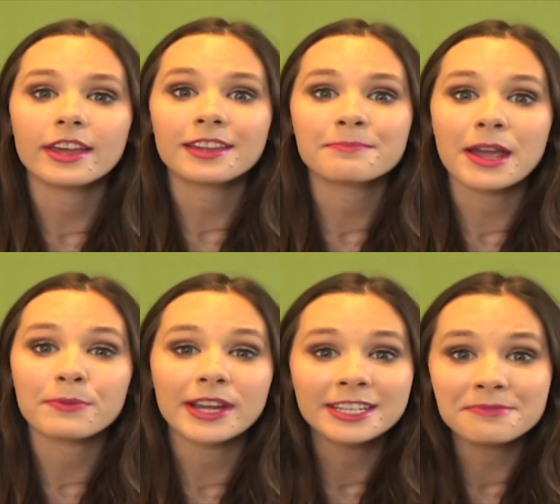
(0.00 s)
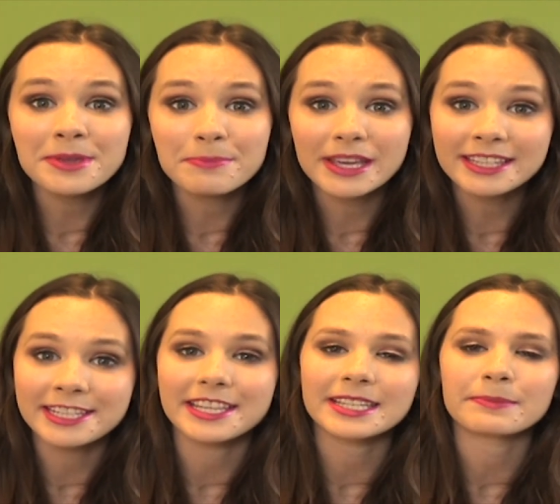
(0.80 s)
then my randomy
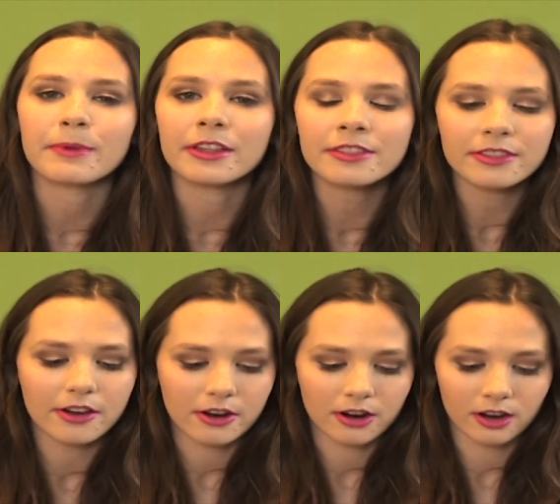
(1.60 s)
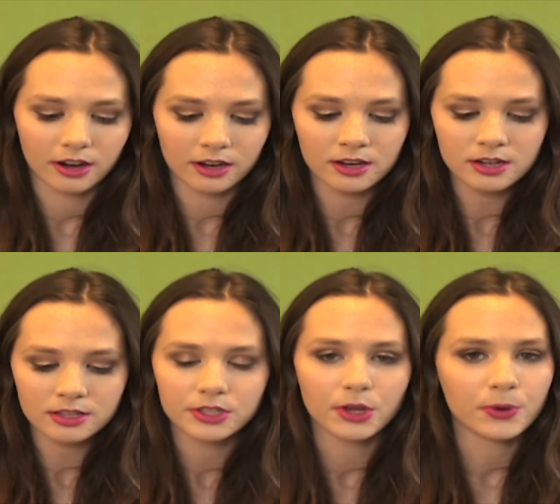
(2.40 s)
bits this month are,
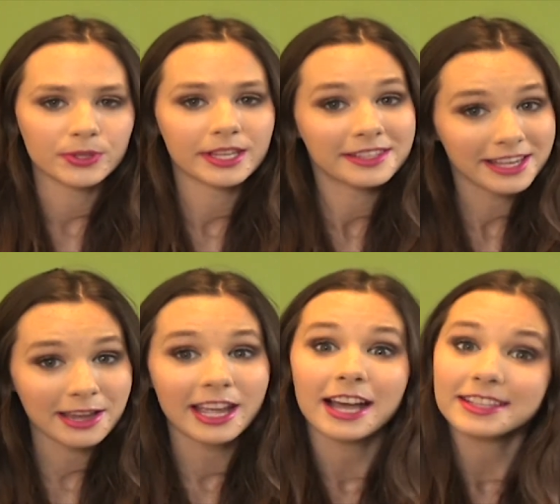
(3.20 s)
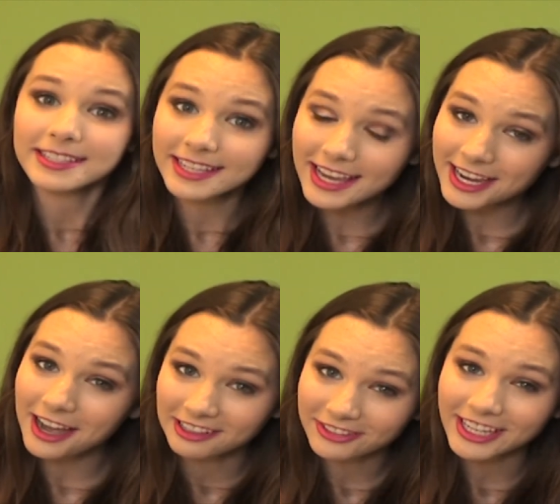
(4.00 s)
so since I got sick
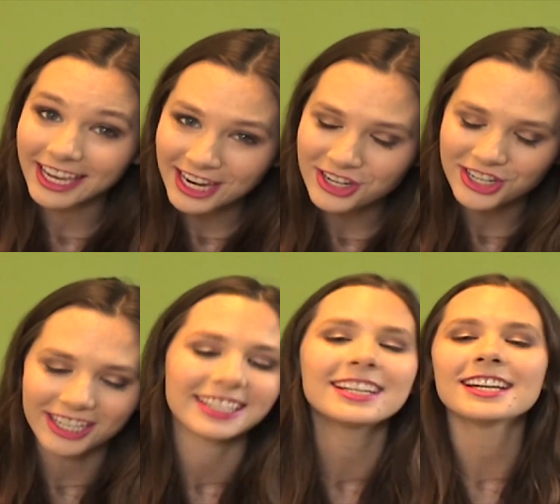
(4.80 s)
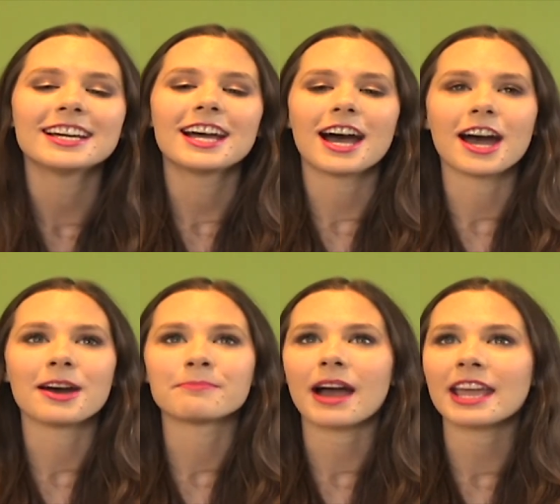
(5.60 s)
on vacation,
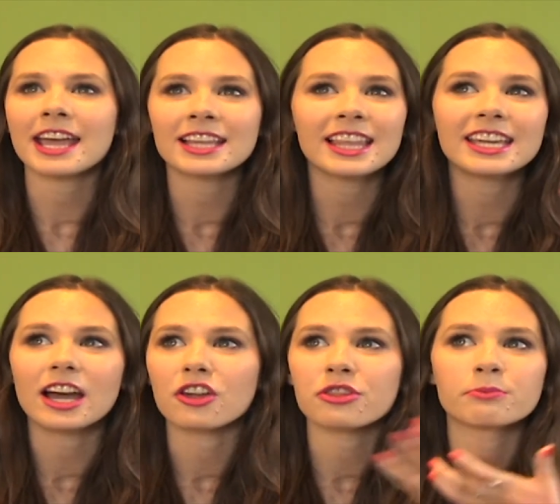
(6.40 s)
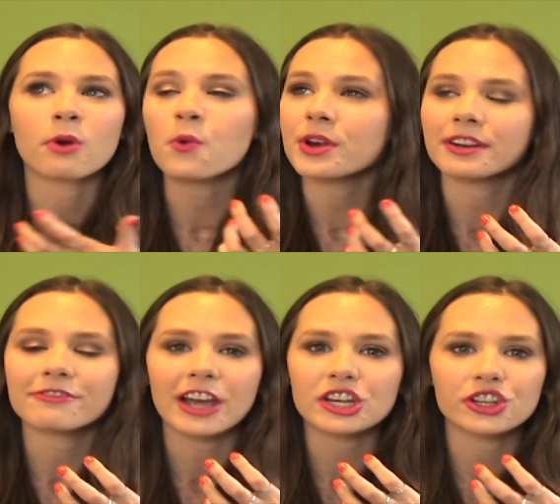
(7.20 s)
I had like a throat
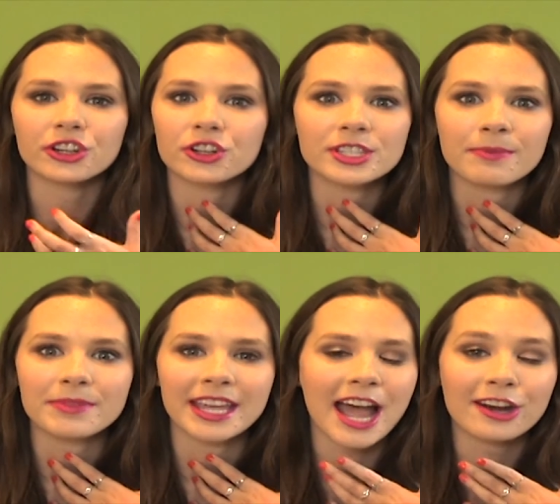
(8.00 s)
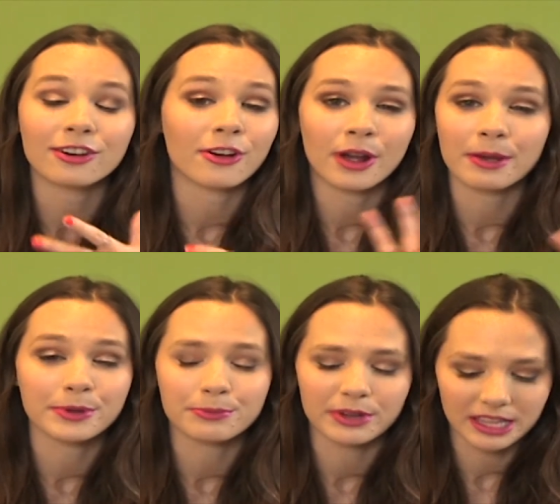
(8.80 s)
infection or something, I don't know, it
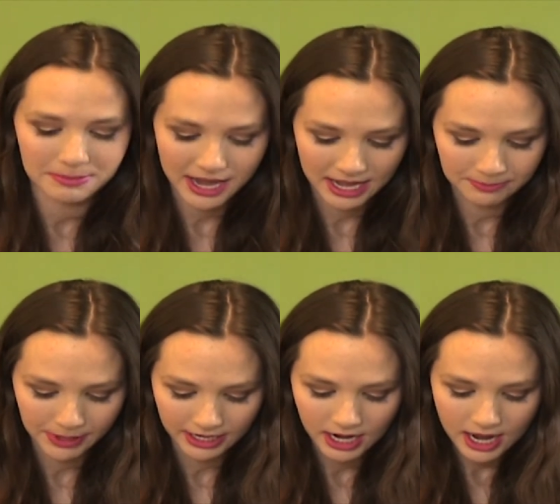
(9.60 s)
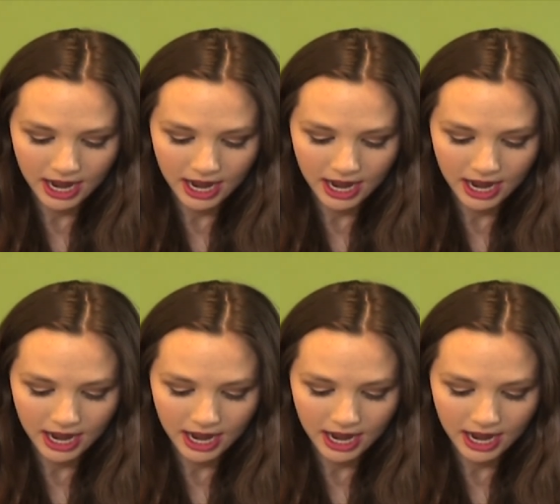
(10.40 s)
was really bad, but